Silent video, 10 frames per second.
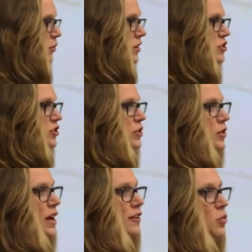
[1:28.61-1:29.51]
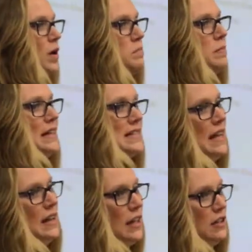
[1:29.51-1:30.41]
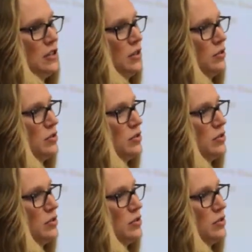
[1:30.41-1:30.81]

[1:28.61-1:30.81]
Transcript: want to show you kind of what big data can do,